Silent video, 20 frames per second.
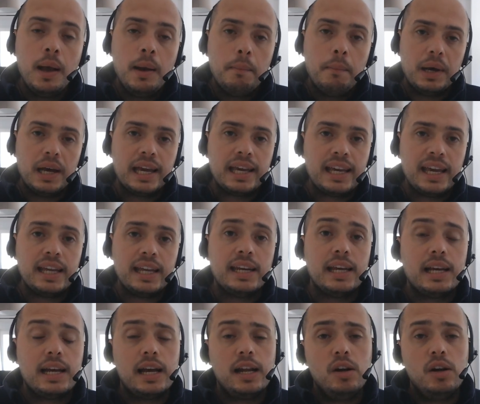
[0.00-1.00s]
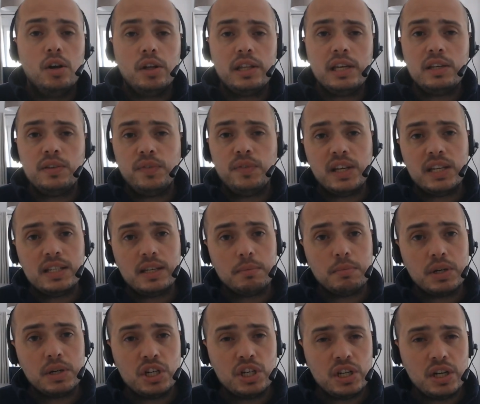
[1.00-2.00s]
But again, a lot of these things I'm
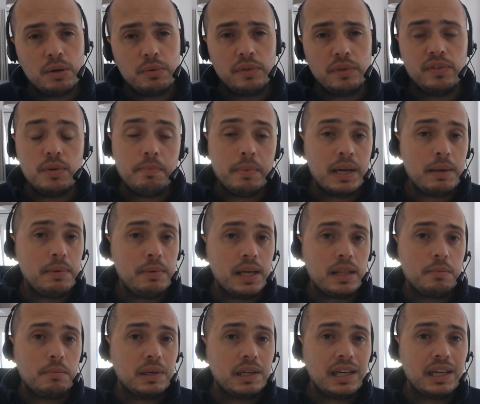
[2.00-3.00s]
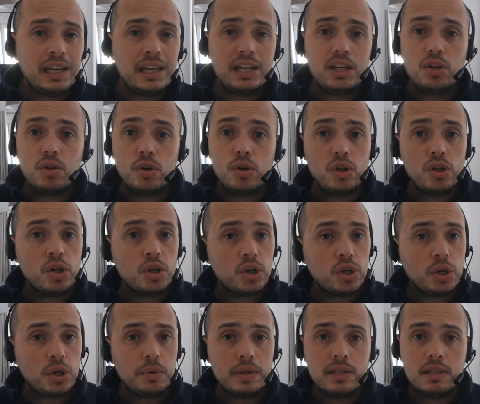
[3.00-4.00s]
going to share with you, maybe at the beginning you're not
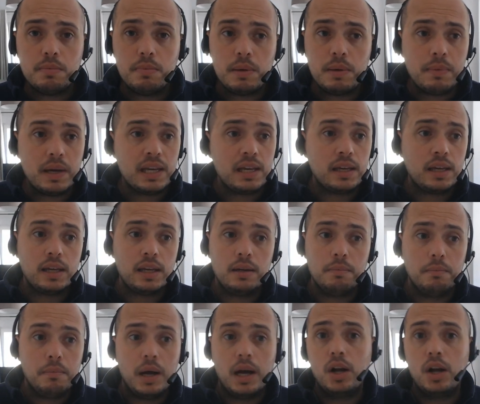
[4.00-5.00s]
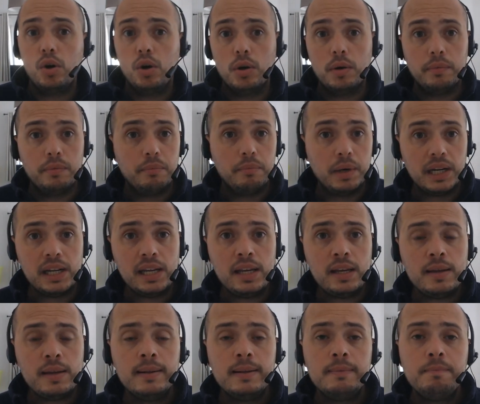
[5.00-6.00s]
going to be making a lot of money,
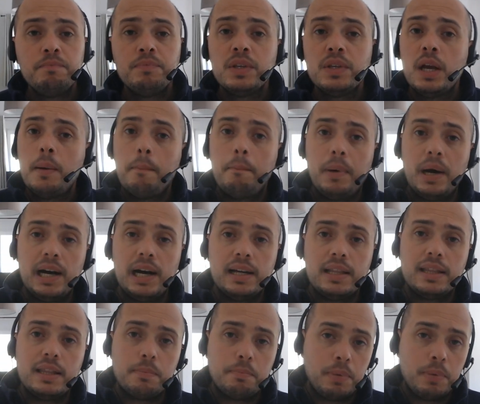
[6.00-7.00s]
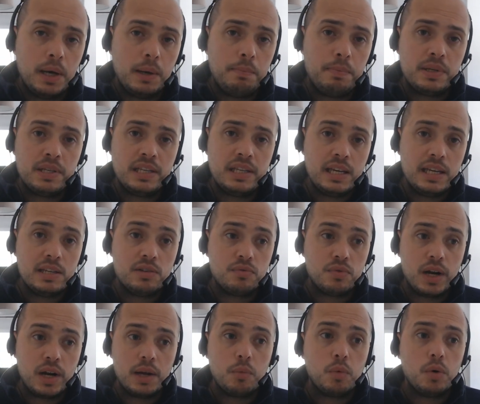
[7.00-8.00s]
but the purpose is,
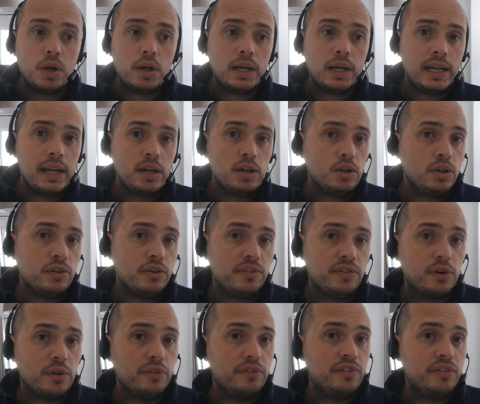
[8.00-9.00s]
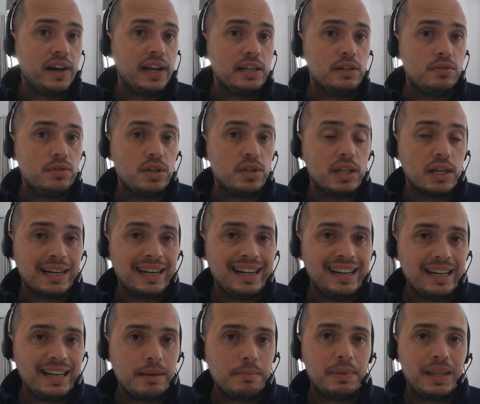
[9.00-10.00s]
right, what can I offer of value to the
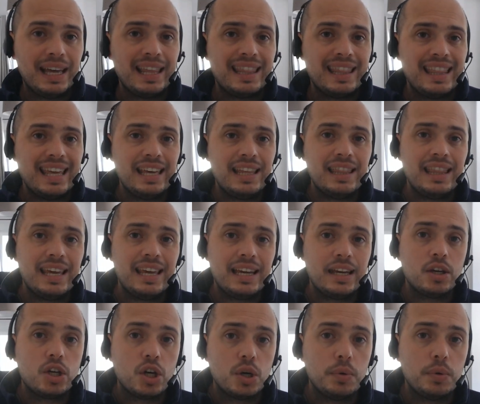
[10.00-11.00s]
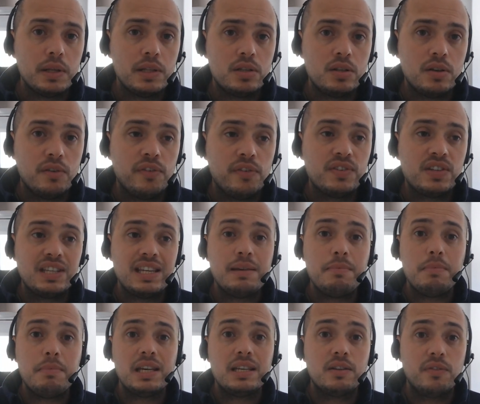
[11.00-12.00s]
club that they're then going to see
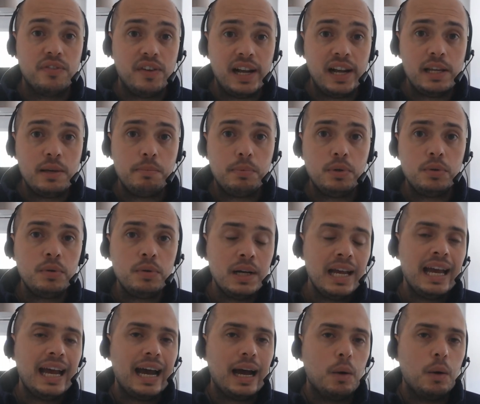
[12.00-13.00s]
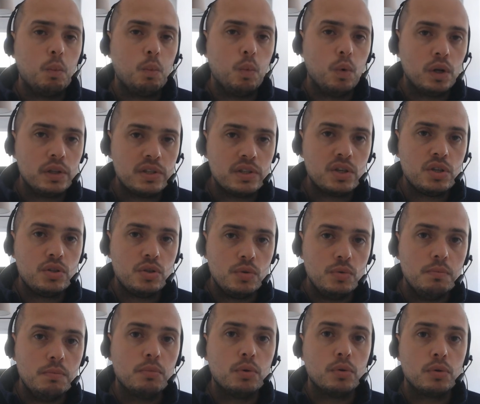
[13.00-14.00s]
me as valuable and want to do
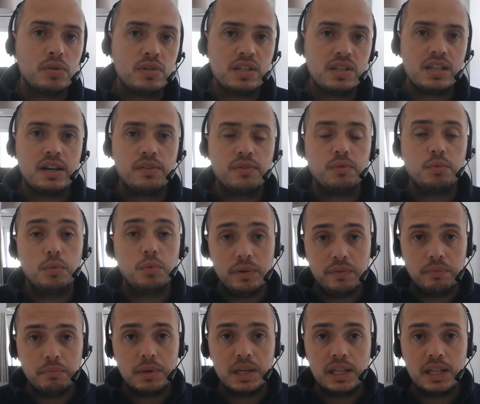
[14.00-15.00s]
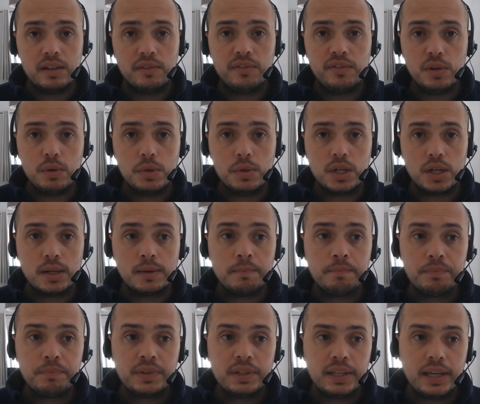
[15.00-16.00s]
more stuff with me in the future.
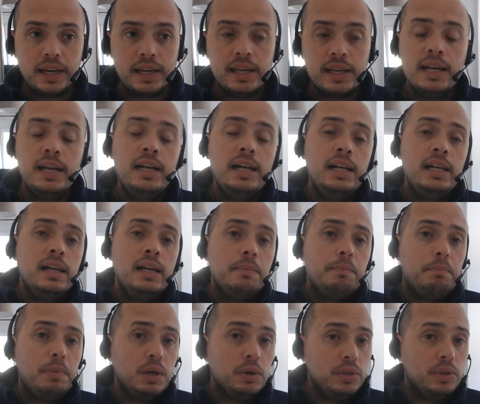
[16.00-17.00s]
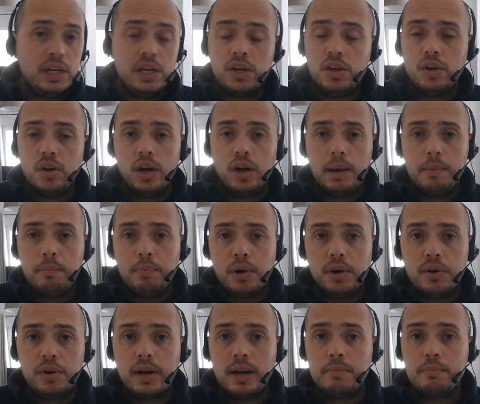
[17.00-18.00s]
Okay, building an online
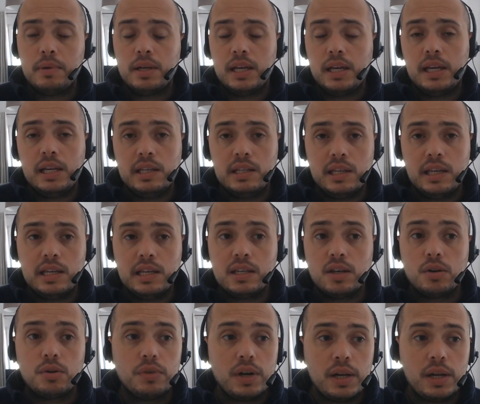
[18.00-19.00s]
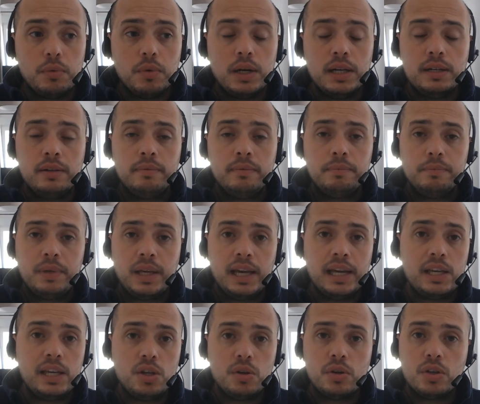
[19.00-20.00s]
program is, is a great one. Okay,
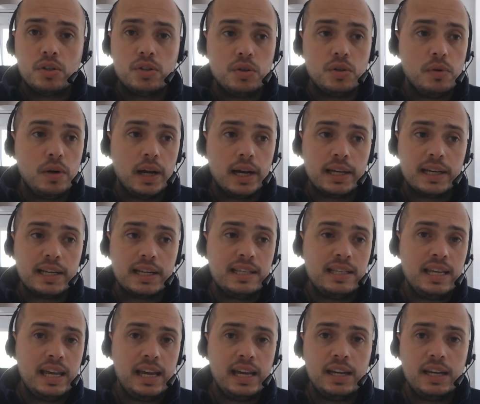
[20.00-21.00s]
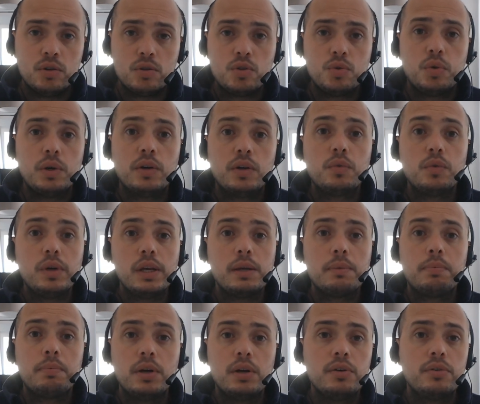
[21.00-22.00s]
you could do like a ten or twelve week
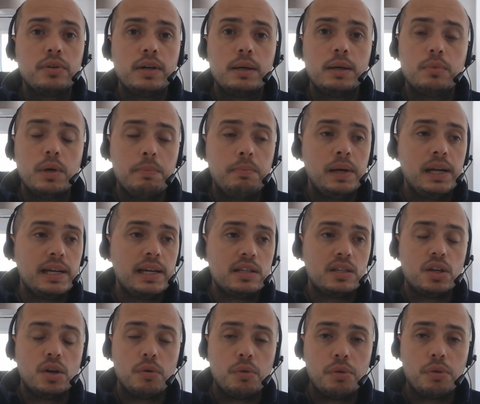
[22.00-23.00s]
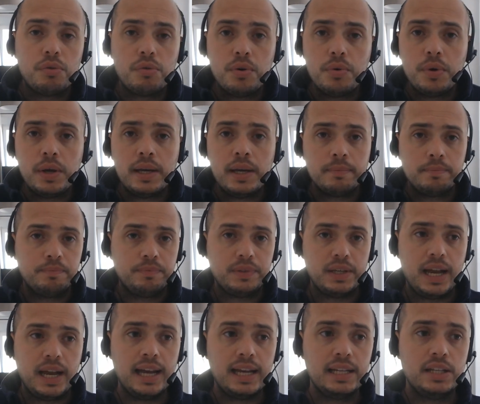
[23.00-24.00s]
program where players go through it
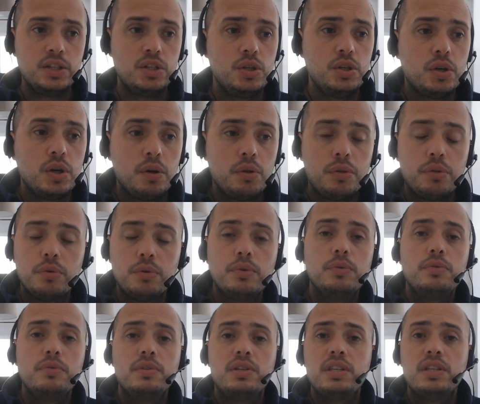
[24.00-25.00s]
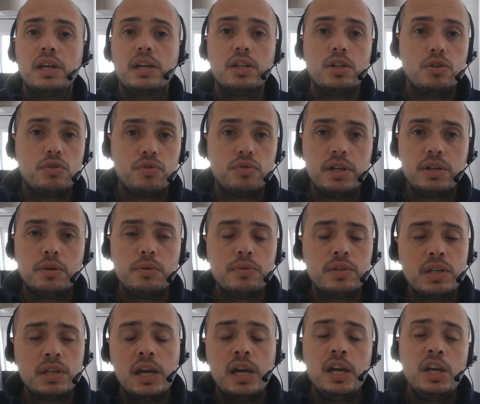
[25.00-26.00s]
and you go through certain drills.
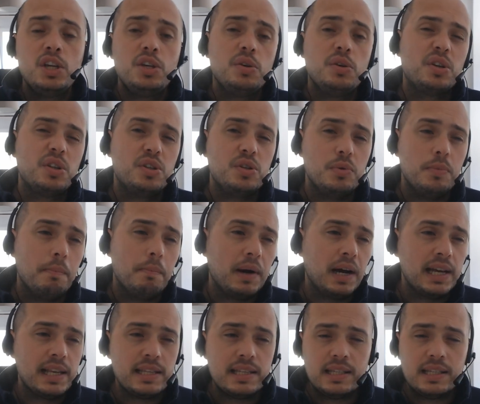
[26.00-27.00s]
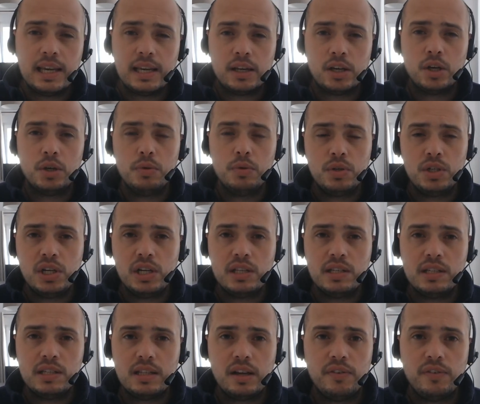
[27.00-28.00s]
You could do mindset coaching
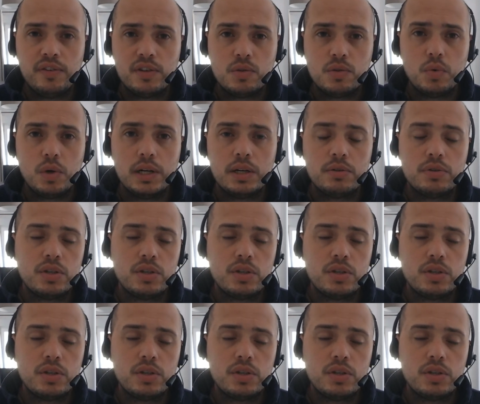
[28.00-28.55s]
stuff as well.